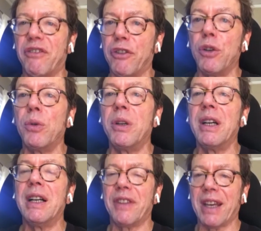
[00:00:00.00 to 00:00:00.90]
food,
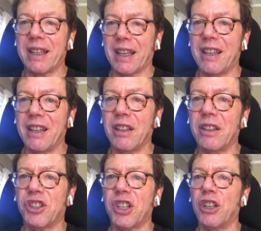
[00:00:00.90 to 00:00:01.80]
they had to kill a
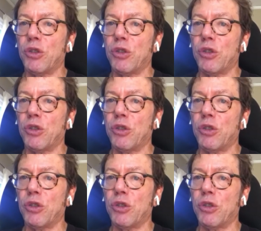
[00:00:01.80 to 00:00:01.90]
chicken.